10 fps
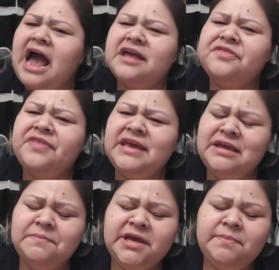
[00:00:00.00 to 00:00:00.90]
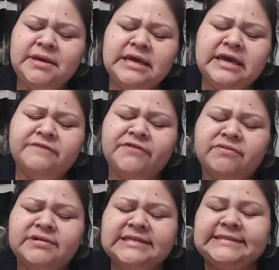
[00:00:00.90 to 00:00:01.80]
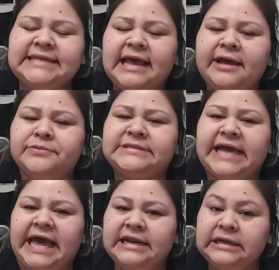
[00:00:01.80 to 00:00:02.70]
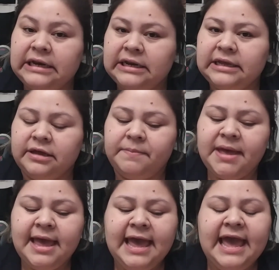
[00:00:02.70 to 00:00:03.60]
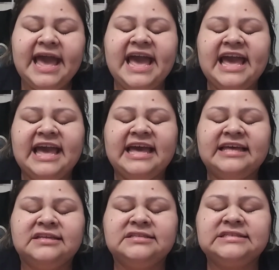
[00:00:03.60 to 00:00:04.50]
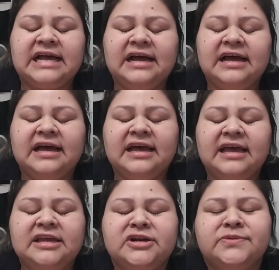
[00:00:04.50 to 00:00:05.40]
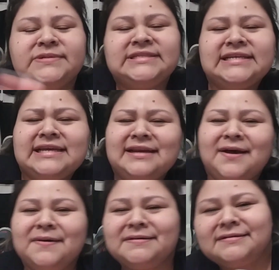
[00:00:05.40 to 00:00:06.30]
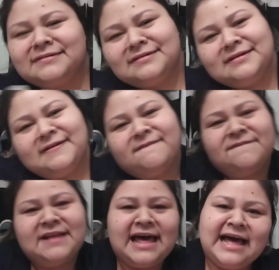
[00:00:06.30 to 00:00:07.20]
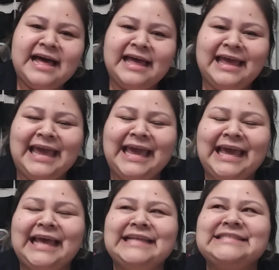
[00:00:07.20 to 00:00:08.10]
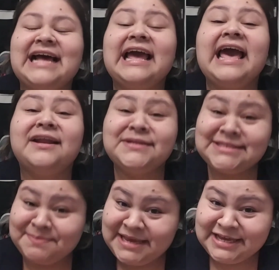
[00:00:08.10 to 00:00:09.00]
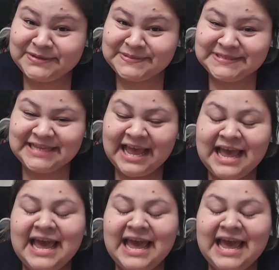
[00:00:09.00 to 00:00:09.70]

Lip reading: I think maybe if I want to say I was at a club and I, you know, was looking all good and fly, and I had on some heels